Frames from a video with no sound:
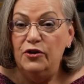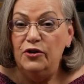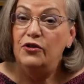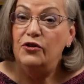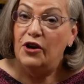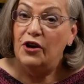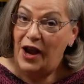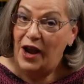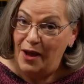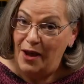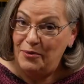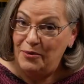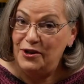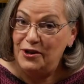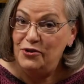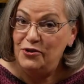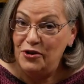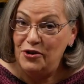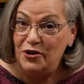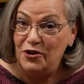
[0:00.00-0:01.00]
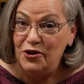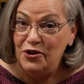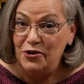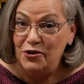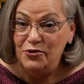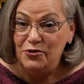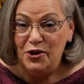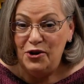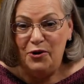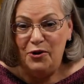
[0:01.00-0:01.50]
Year. Happy New Year to you
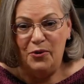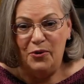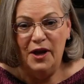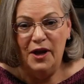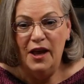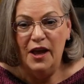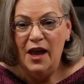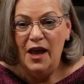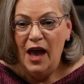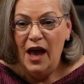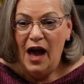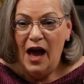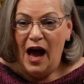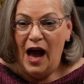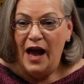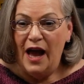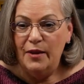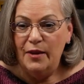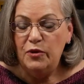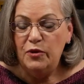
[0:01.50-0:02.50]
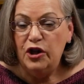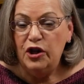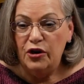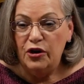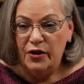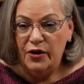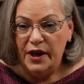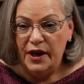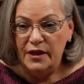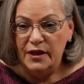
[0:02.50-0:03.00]
too. I am
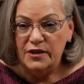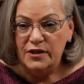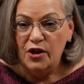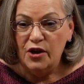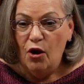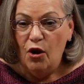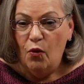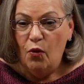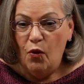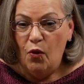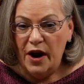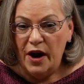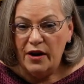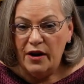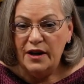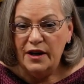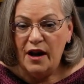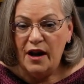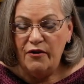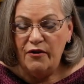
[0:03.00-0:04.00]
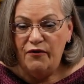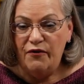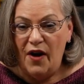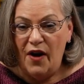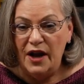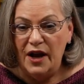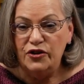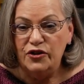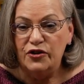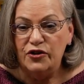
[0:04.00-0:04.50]
curious where can I
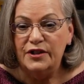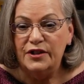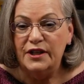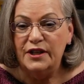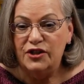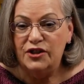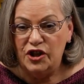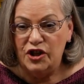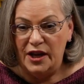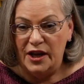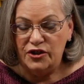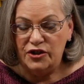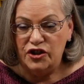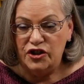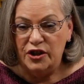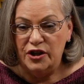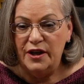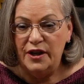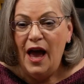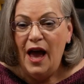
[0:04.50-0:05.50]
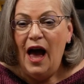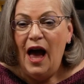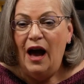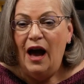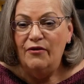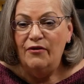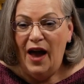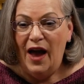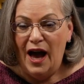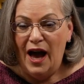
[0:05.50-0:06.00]
find your suggestion of
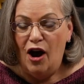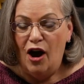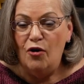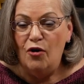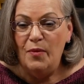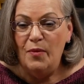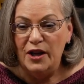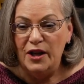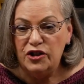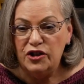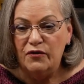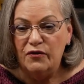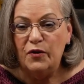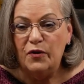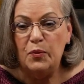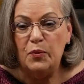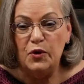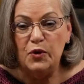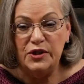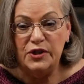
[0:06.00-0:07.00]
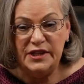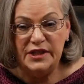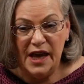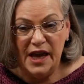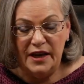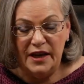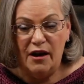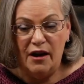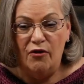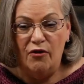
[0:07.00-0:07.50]
how much of a
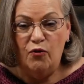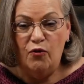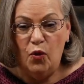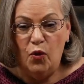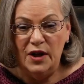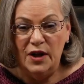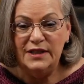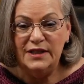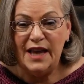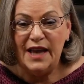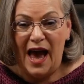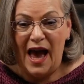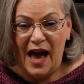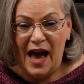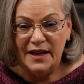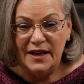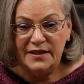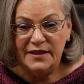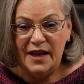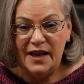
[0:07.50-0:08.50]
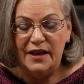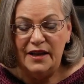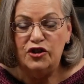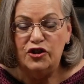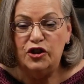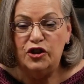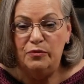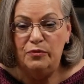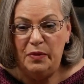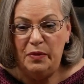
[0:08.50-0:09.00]
percent of one's asset
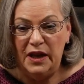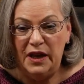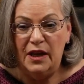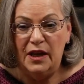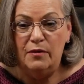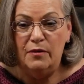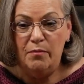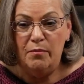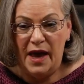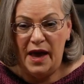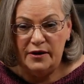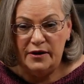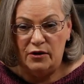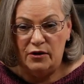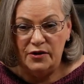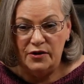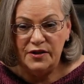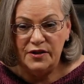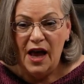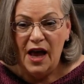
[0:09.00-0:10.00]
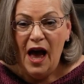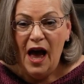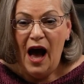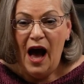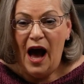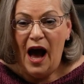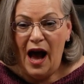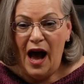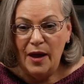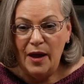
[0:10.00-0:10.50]
should be in metals?
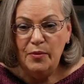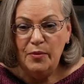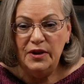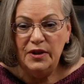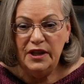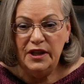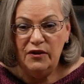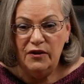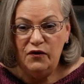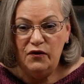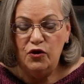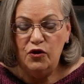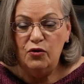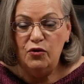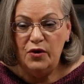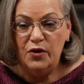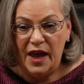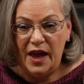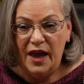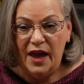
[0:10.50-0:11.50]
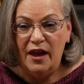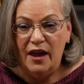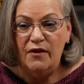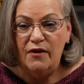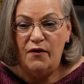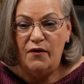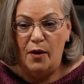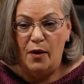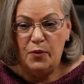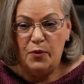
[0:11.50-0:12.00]
I believe you gave
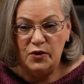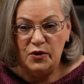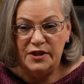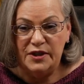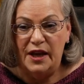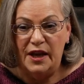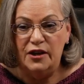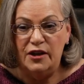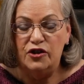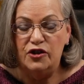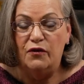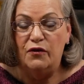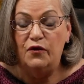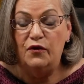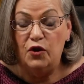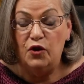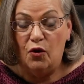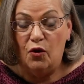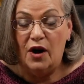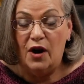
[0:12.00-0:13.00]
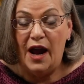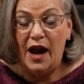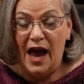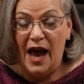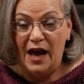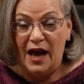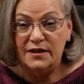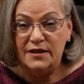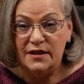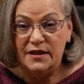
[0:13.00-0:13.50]
a percentage of your
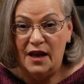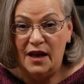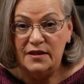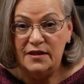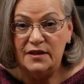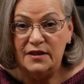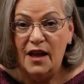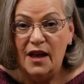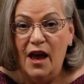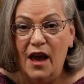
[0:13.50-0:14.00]
assets.